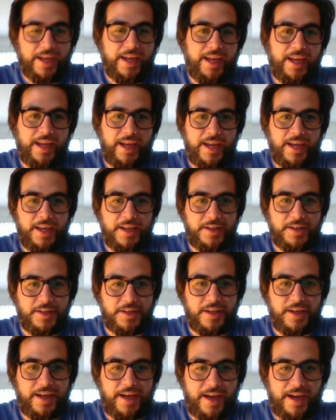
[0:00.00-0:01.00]
And
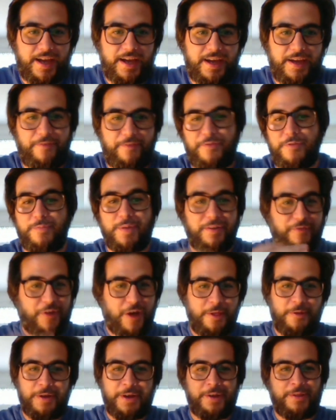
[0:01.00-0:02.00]
uh, if you've been
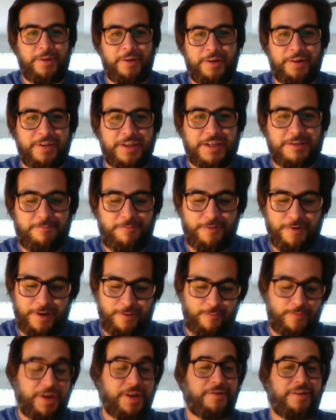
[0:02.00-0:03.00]
following along this
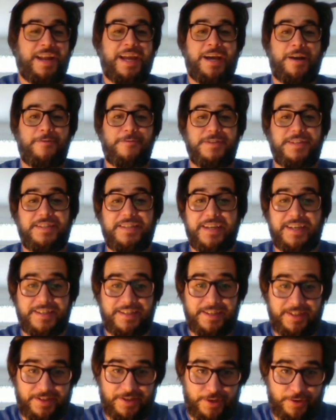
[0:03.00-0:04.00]
point, we are now
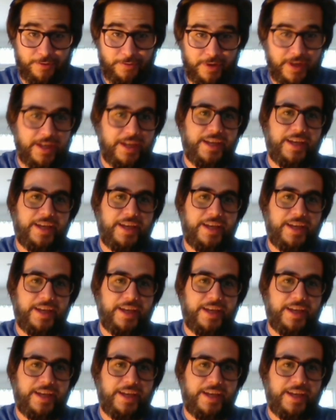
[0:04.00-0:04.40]
six and two.